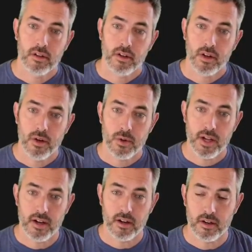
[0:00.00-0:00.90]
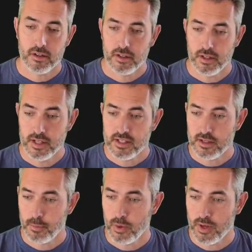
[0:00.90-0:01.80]
code here, let's
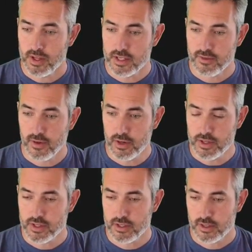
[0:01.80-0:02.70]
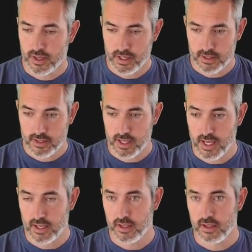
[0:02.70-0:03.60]
deploy this first and see
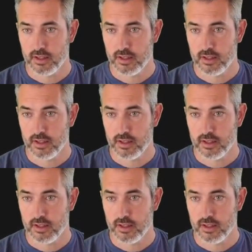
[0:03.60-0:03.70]
it